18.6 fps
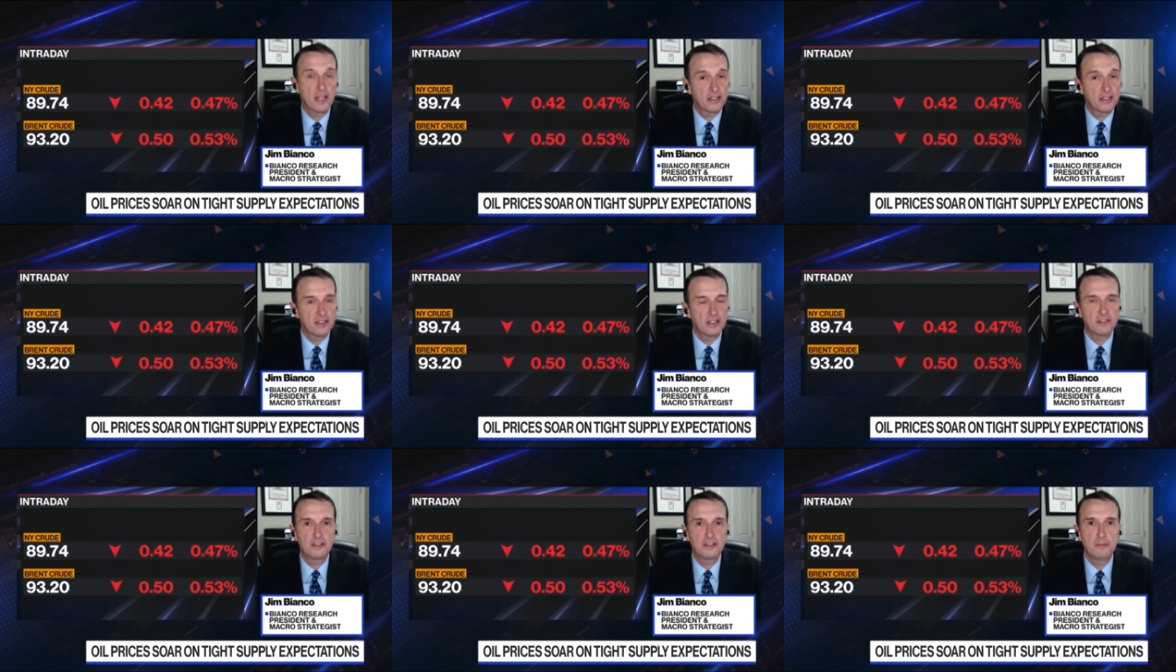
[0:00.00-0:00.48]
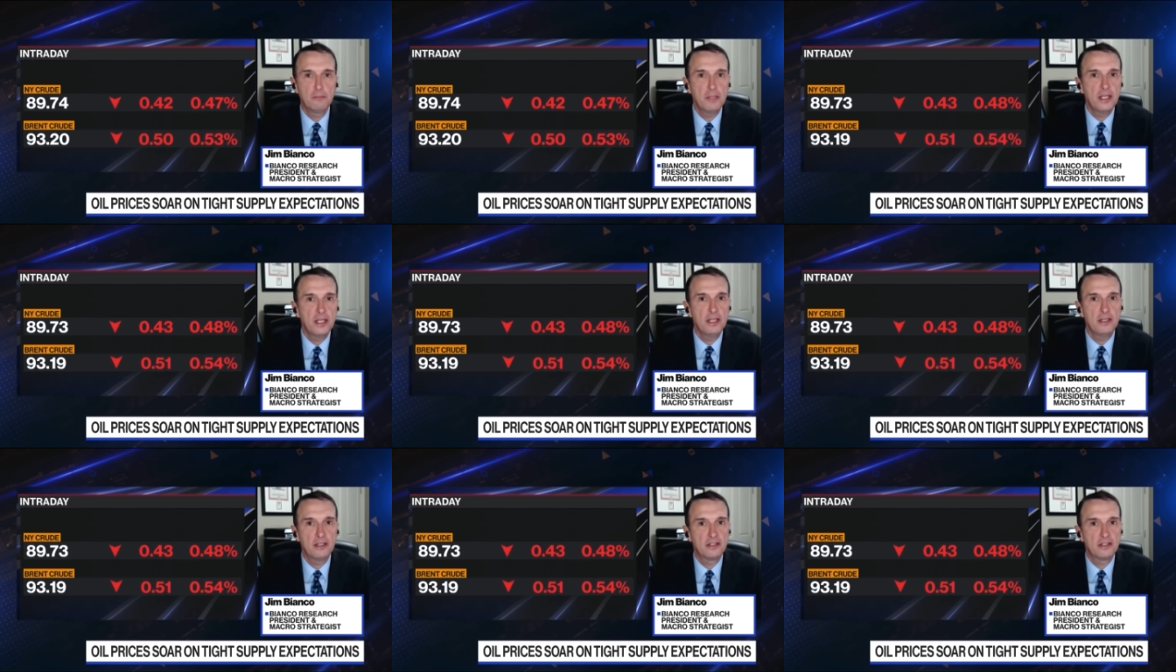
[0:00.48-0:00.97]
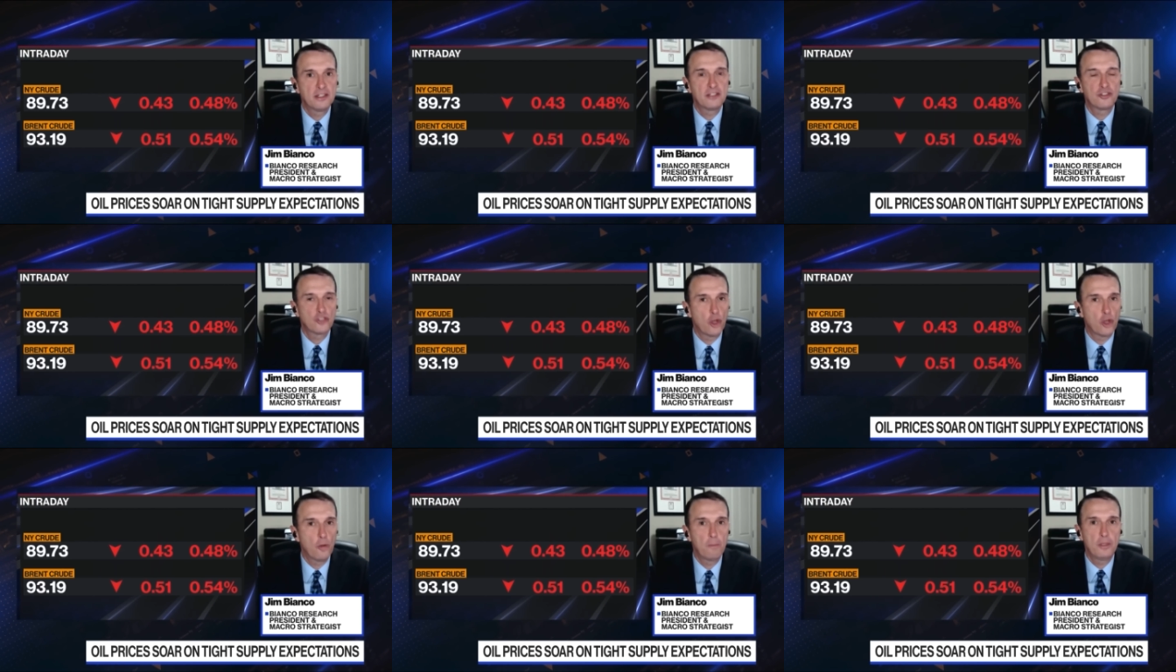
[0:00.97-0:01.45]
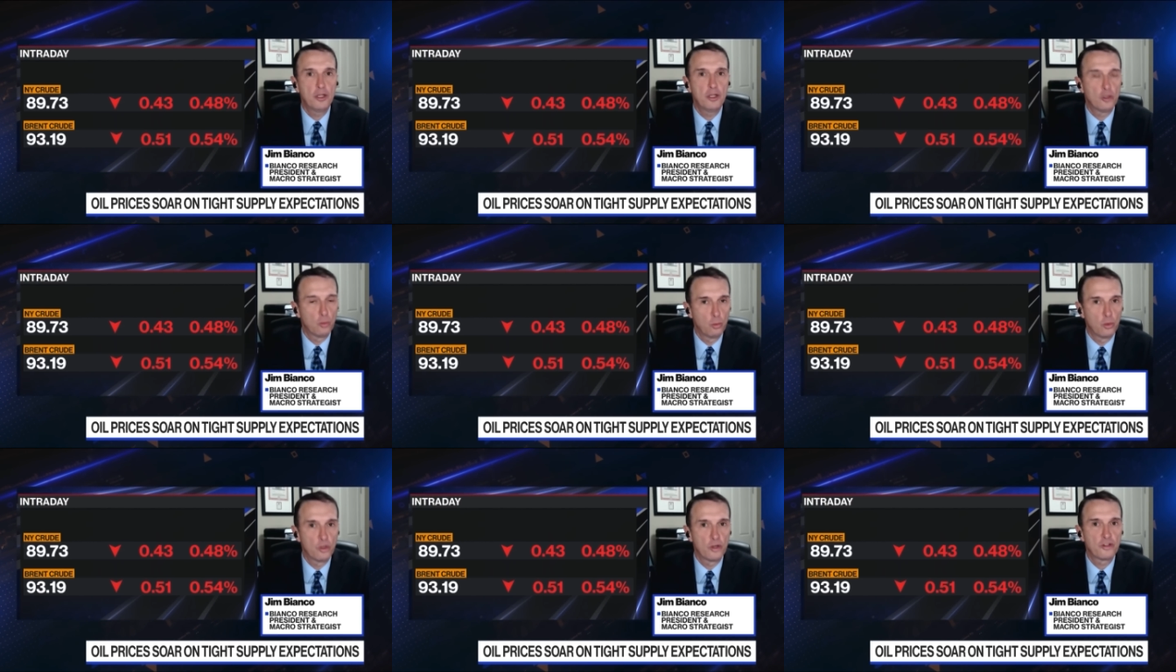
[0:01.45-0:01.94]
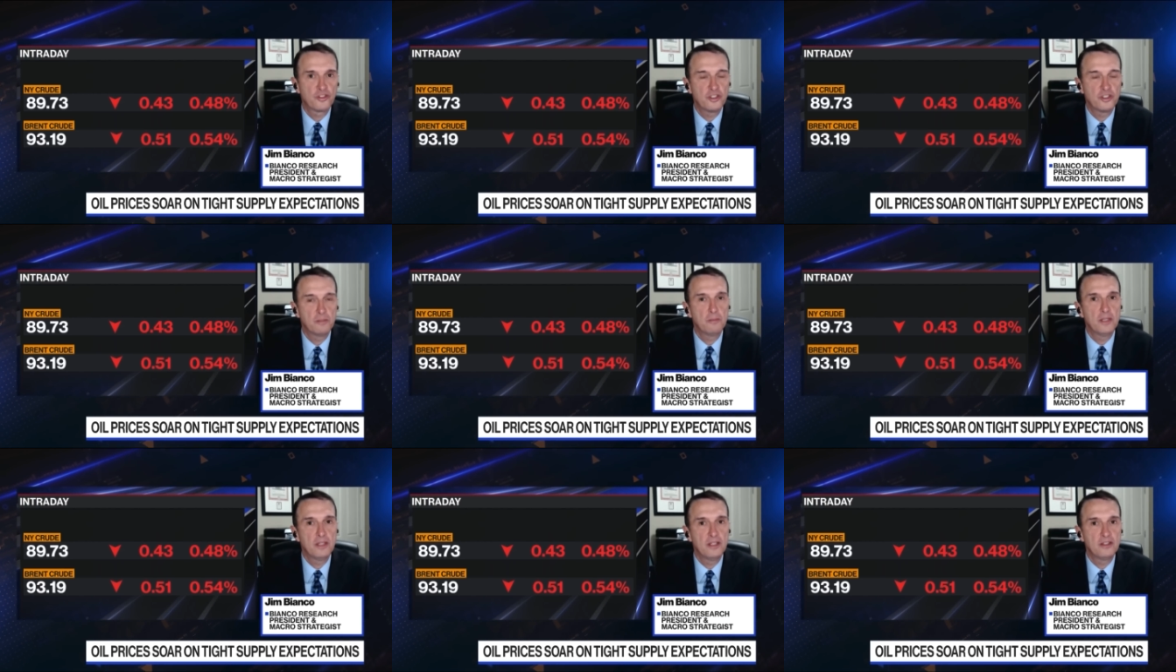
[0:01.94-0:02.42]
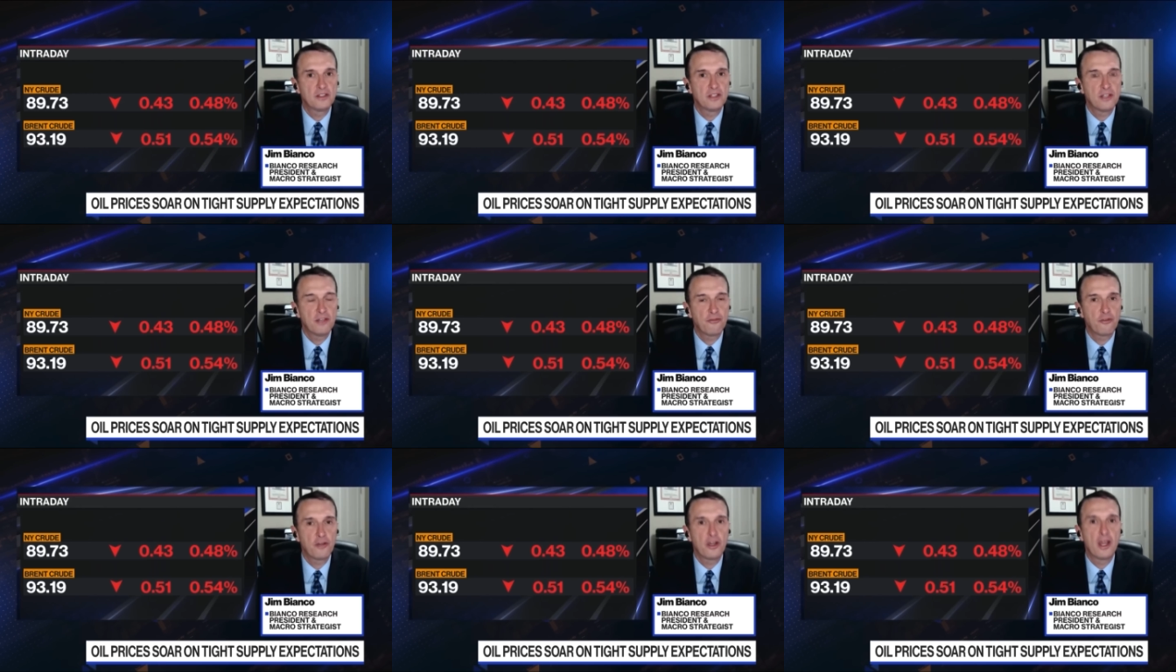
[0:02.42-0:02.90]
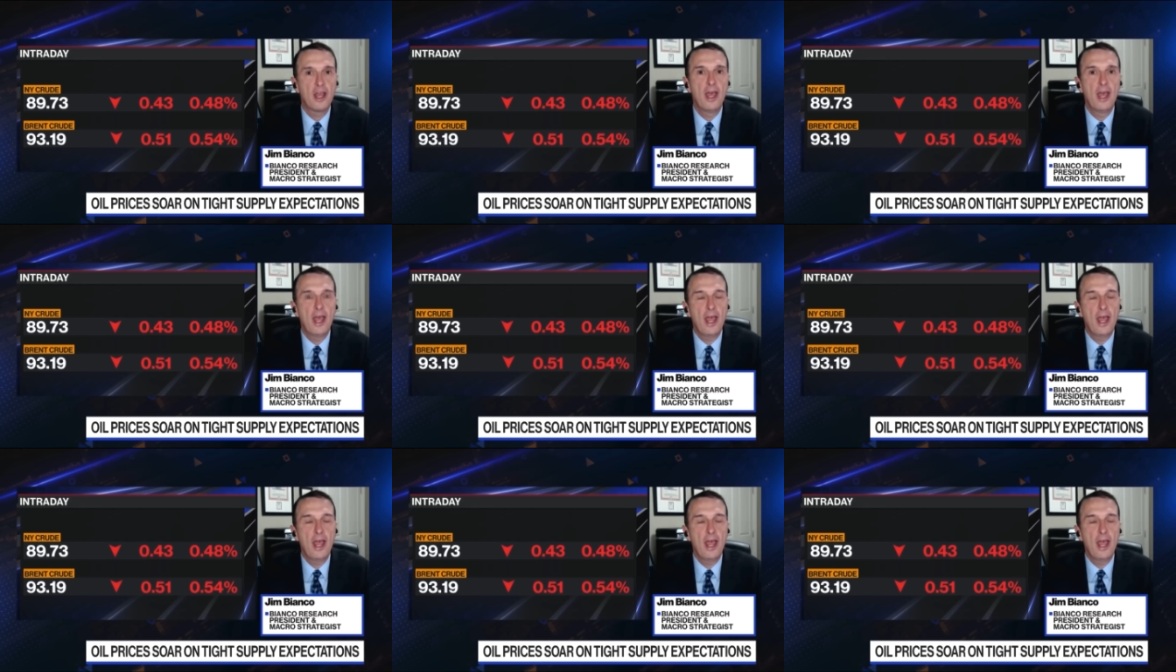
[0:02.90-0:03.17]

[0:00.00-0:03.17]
That doesn't mean dystopian or worse, it means different.